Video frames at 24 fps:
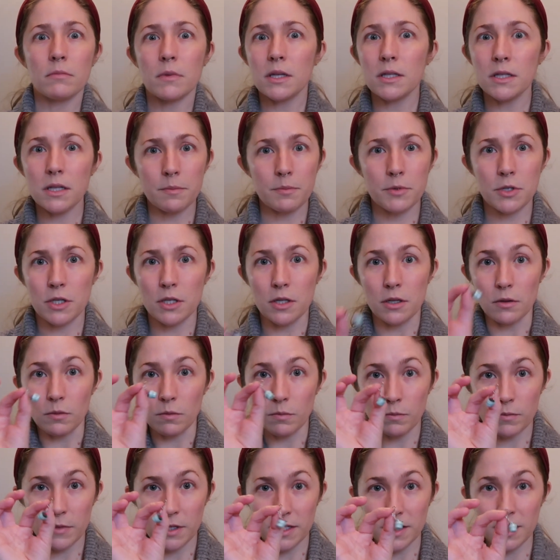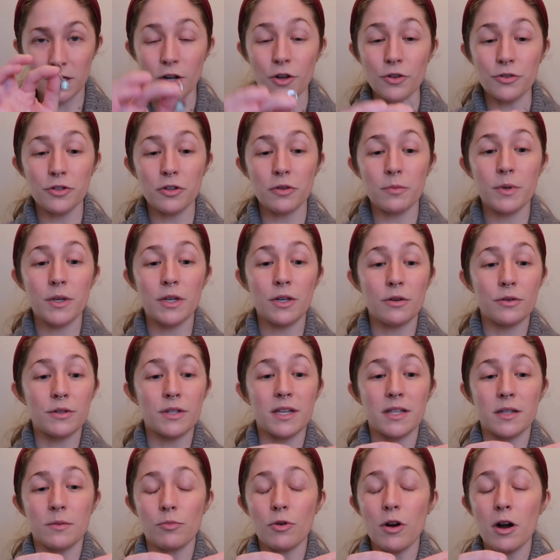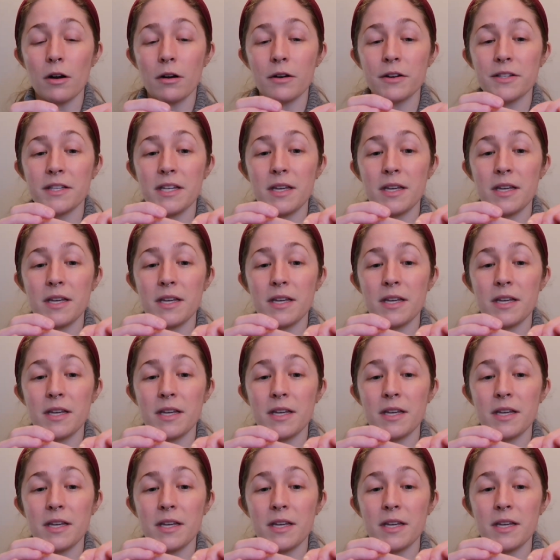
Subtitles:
It's up to you. This can also be used as a progress